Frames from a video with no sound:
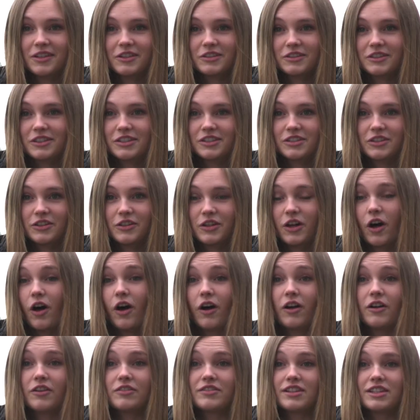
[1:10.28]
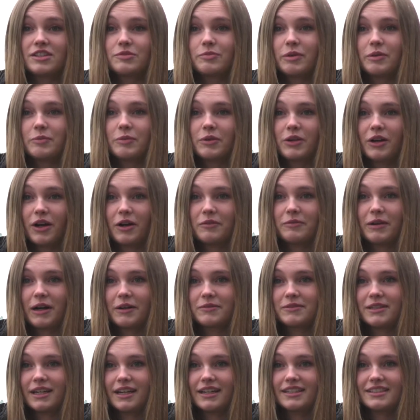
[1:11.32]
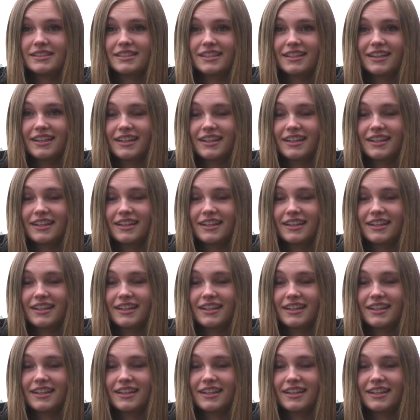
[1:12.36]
a result, all of these people got baptized.